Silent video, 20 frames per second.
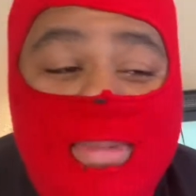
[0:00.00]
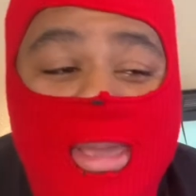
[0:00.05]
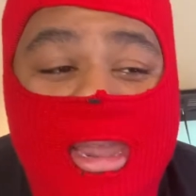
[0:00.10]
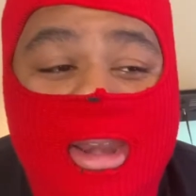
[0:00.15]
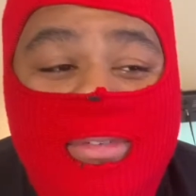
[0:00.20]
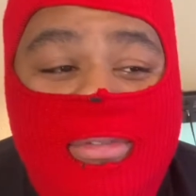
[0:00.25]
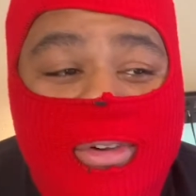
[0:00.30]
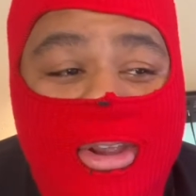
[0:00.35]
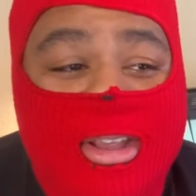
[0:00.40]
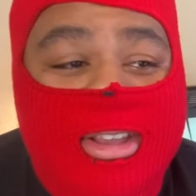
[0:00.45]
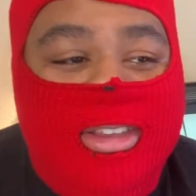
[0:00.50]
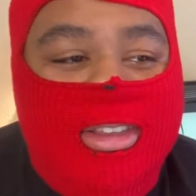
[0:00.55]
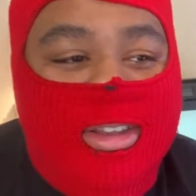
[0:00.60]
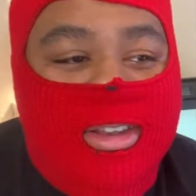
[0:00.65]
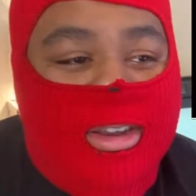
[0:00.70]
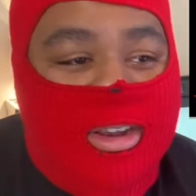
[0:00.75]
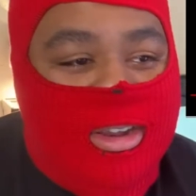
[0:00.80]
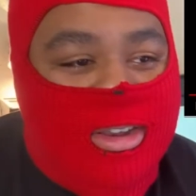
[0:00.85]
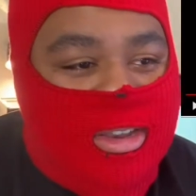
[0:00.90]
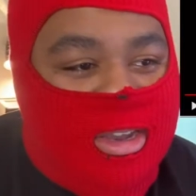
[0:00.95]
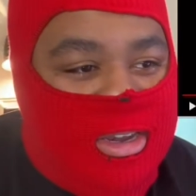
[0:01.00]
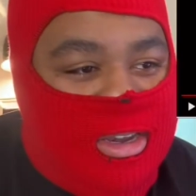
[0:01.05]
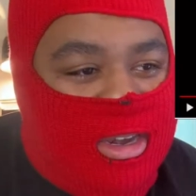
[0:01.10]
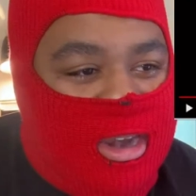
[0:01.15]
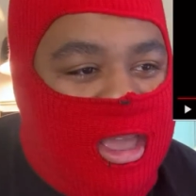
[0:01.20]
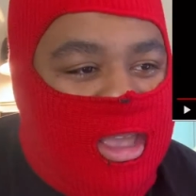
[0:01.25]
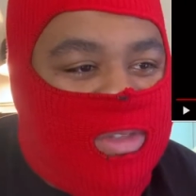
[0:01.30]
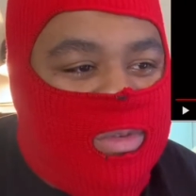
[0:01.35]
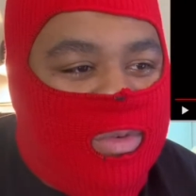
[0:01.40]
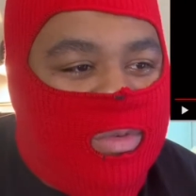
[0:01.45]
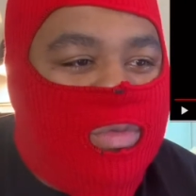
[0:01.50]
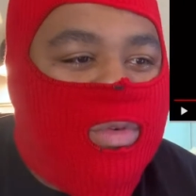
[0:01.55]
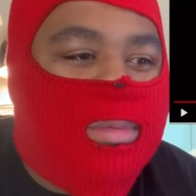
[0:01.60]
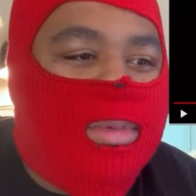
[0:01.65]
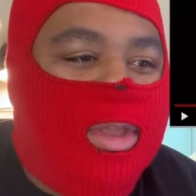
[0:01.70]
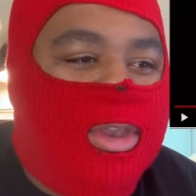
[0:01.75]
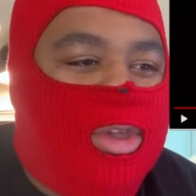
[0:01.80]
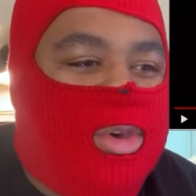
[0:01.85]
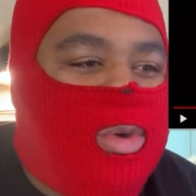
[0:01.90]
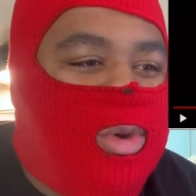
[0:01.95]
Mannie Fresh. The the next one from
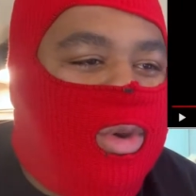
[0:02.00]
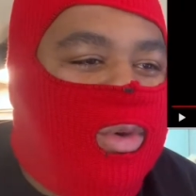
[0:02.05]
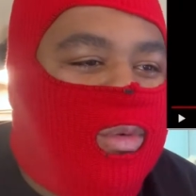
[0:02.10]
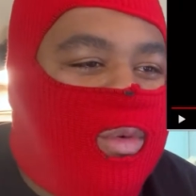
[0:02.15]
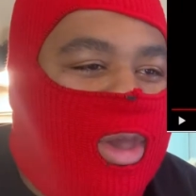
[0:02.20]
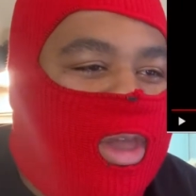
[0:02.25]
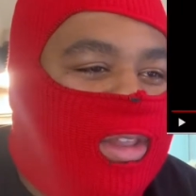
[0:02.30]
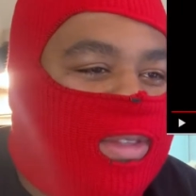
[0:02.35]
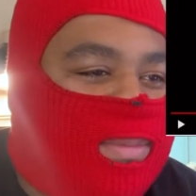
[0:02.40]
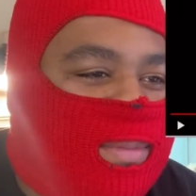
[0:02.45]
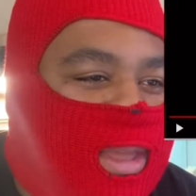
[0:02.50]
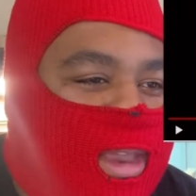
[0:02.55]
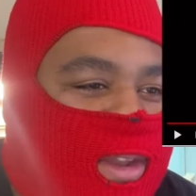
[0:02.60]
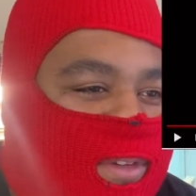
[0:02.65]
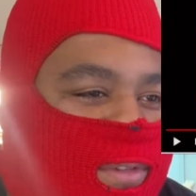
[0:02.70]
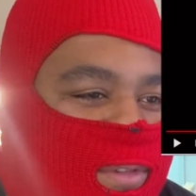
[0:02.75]
the dude in the red is Mannie